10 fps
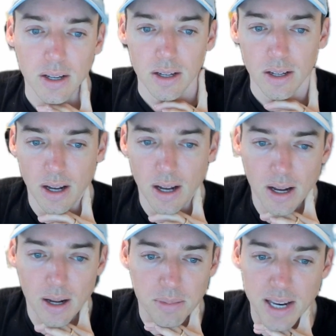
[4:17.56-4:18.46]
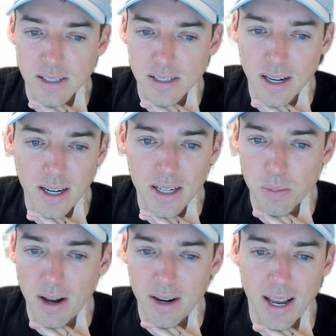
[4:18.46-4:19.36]
Case studies,
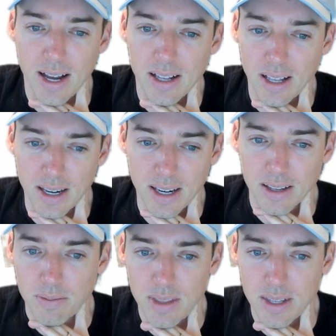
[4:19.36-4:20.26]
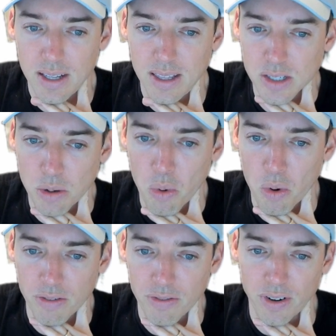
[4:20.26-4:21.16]
podcast, like these are more
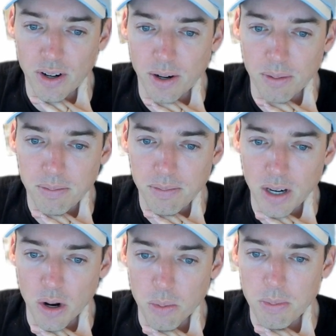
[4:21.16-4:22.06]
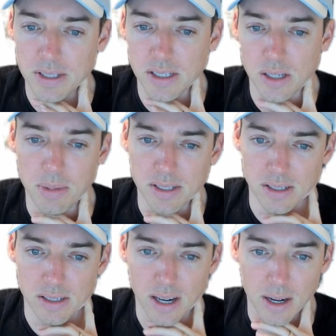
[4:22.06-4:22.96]
for, business to
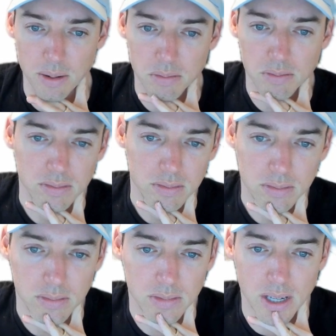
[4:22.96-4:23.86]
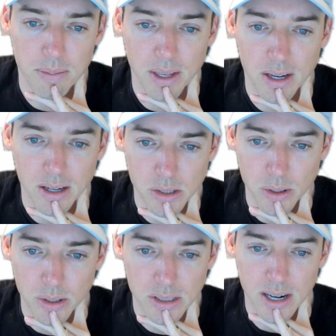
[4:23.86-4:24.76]
business type things. So
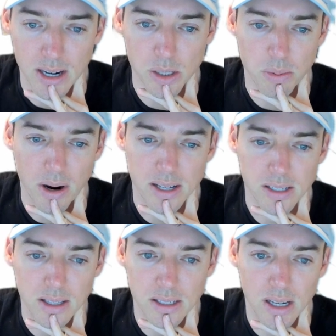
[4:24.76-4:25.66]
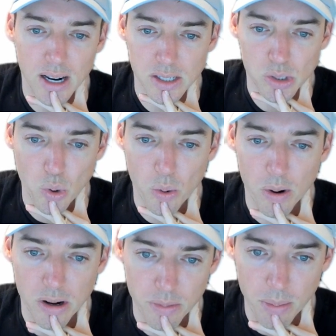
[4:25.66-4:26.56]
it's not a surprise that these did not score
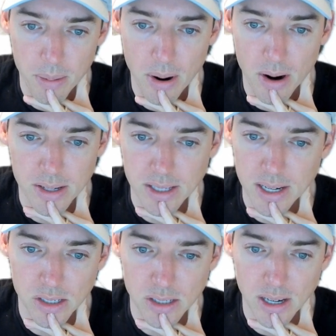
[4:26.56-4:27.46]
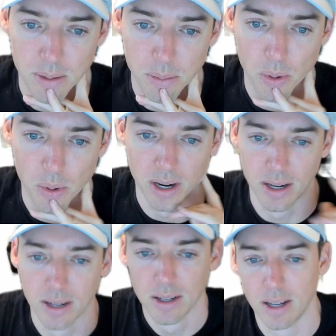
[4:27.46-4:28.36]
well from our prioritization standpoint.
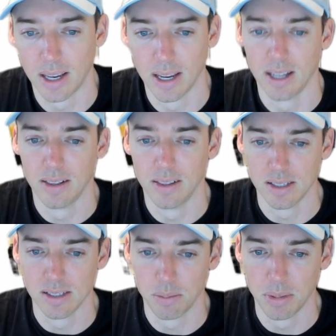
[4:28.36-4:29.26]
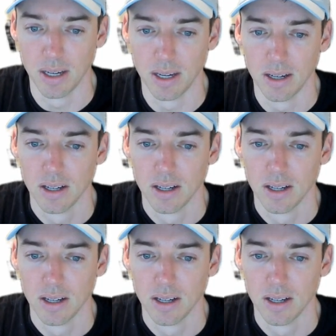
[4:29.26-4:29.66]
Again, this is a P3,